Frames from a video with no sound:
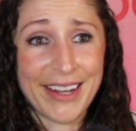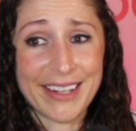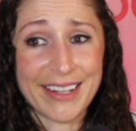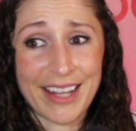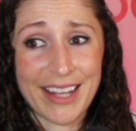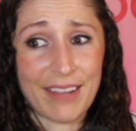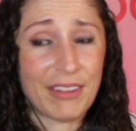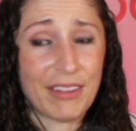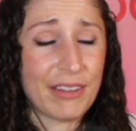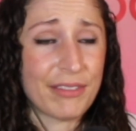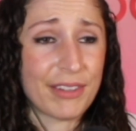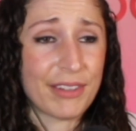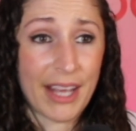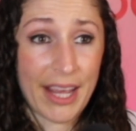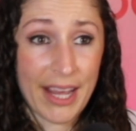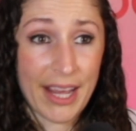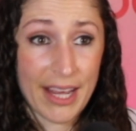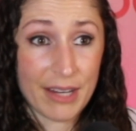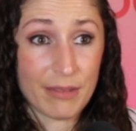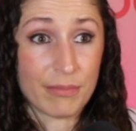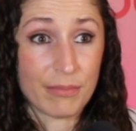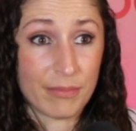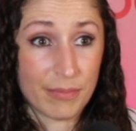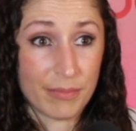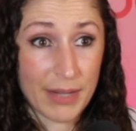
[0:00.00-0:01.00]
I've even
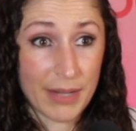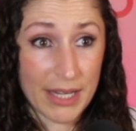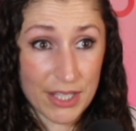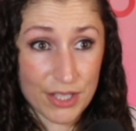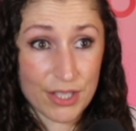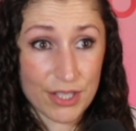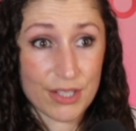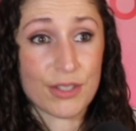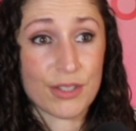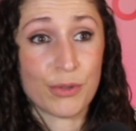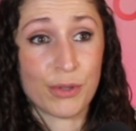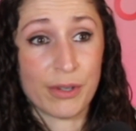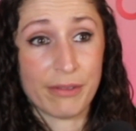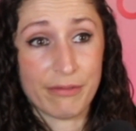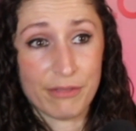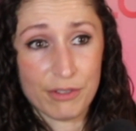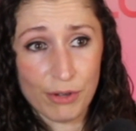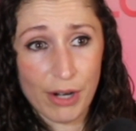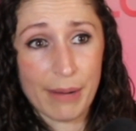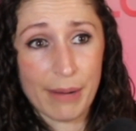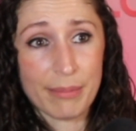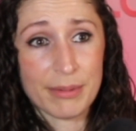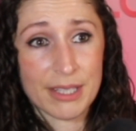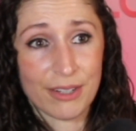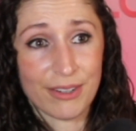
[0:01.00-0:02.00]
had patients who have
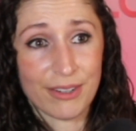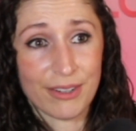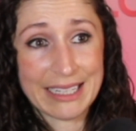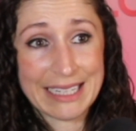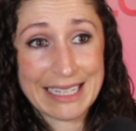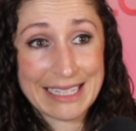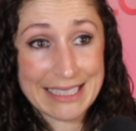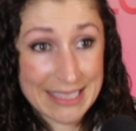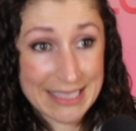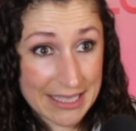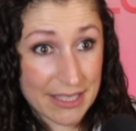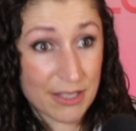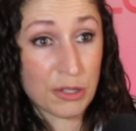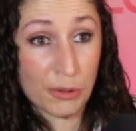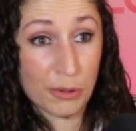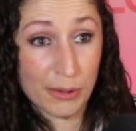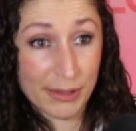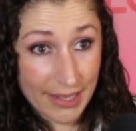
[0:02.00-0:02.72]
dropped hearing aids into a